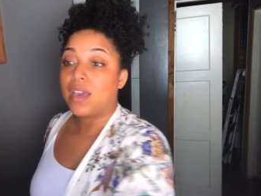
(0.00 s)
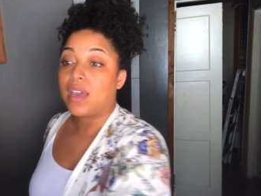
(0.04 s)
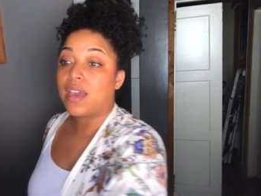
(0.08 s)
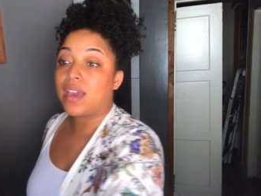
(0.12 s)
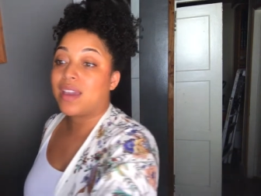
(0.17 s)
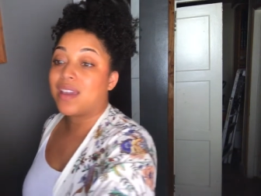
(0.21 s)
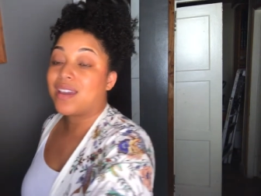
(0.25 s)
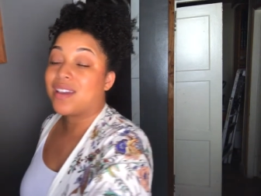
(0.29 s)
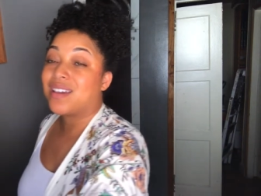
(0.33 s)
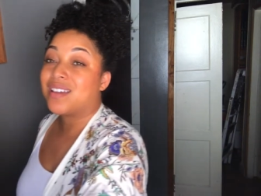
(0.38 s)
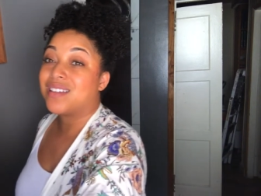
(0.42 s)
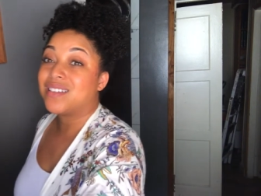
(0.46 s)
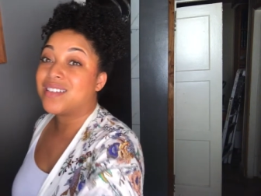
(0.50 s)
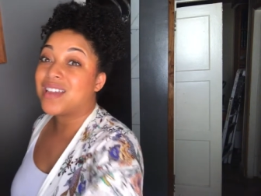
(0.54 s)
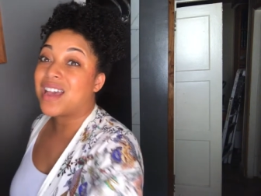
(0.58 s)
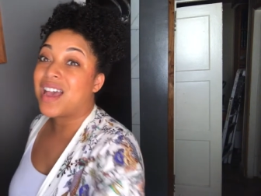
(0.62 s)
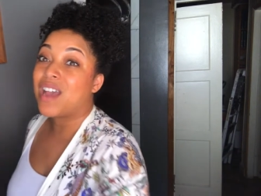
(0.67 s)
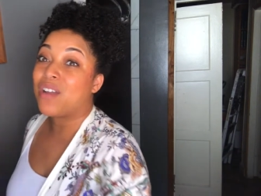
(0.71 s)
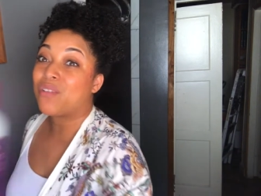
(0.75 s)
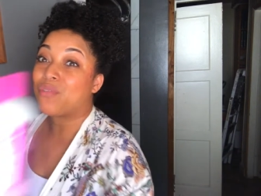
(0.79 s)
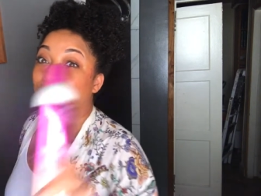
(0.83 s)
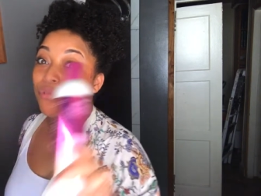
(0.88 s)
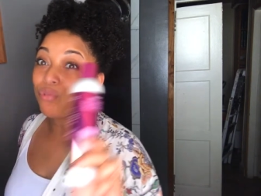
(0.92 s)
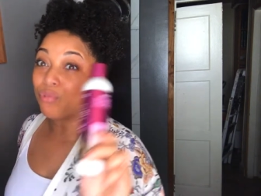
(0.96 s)
and
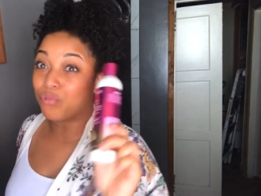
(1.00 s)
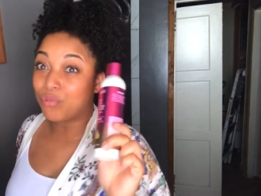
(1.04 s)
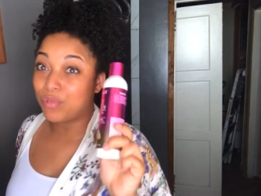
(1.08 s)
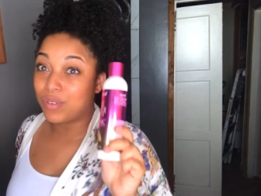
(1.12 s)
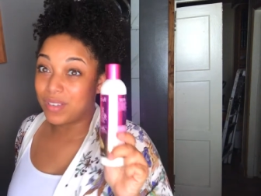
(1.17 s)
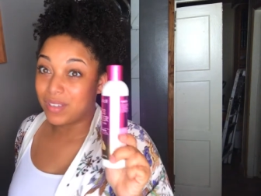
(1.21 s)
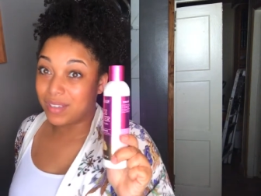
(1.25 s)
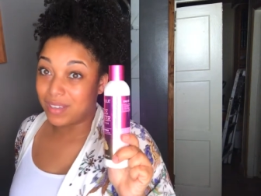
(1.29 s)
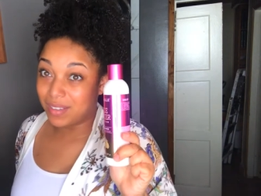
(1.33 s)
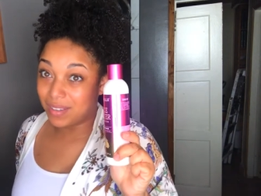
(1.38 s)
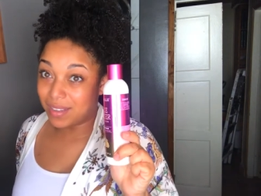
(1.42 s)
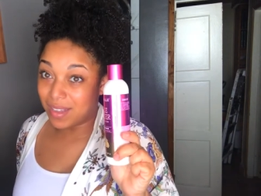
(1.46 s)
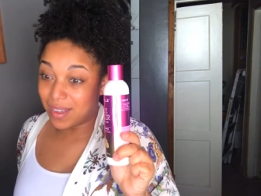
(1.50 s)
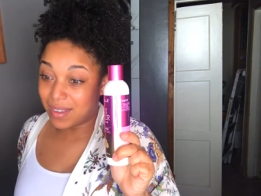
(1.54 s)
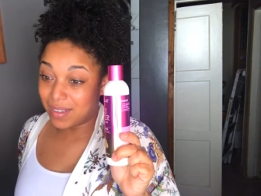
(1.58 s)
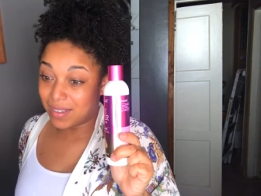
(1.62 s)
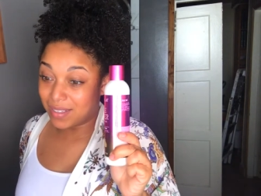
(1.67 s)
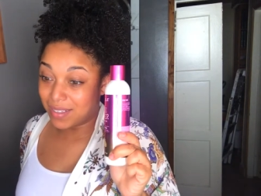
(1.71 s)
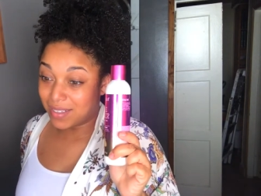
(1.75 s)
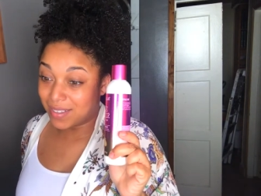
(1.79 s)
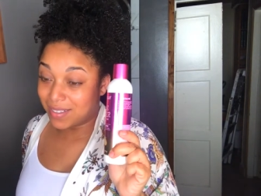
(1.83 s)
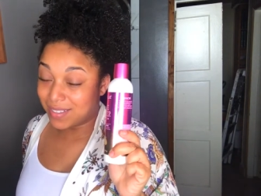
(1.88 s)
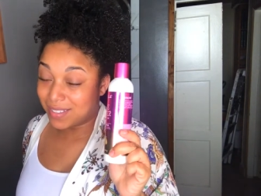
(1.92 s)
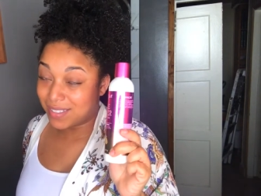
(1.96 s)
I really like
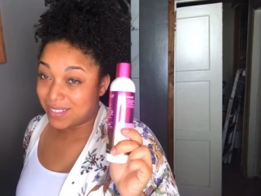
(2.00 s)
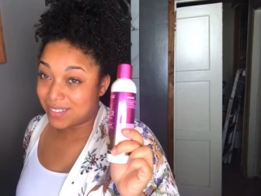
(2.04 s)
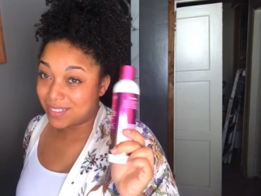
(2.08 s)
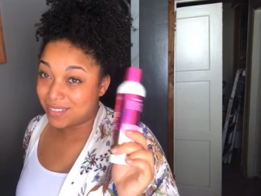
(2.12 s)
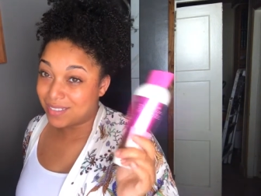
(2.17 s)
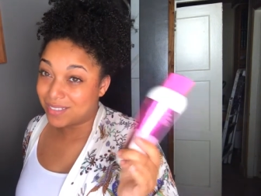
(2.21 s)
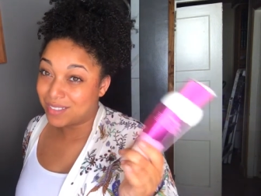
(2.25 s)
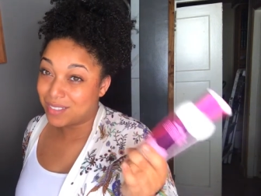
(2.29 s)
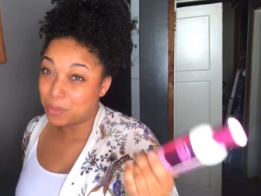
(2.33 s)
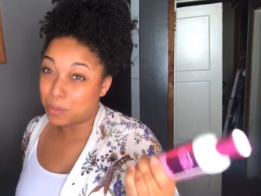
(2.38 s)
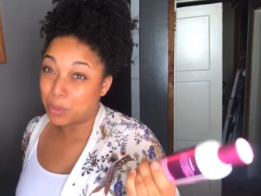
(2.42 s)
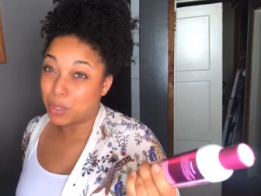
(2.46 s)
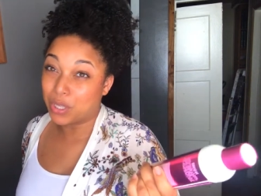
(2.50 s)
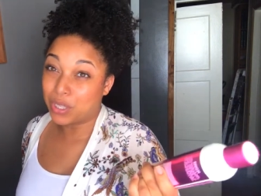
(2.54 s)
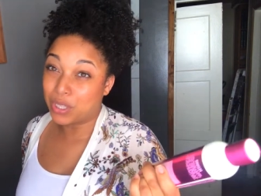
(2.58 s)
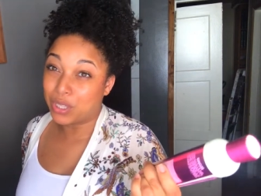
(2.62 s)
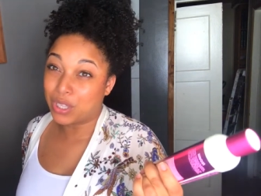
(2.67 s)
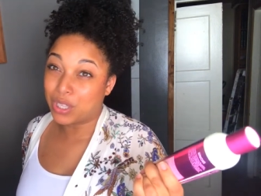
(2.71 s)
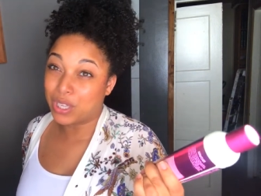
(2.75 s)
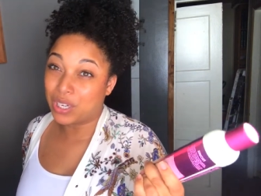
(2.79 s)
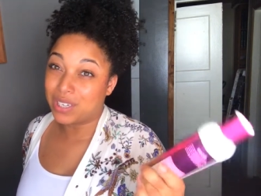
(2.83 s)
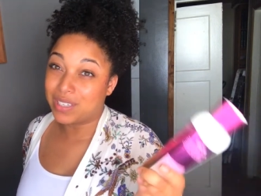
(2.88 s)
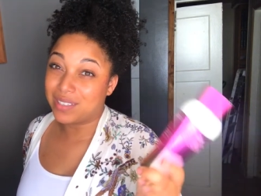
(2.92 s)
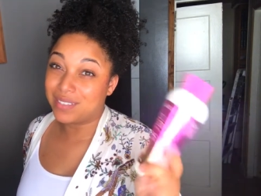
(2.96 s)
this. Spoiler
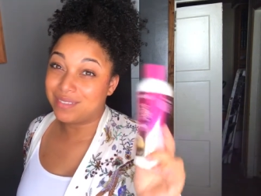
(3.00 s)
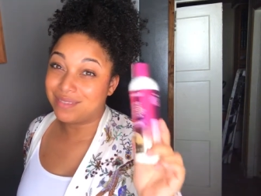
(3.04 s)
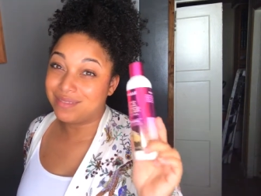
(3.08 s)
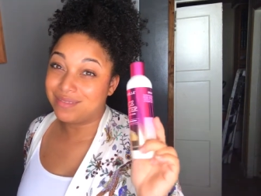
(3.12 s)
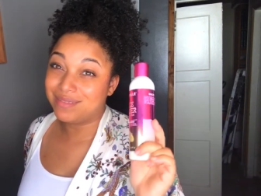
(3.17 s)
alert.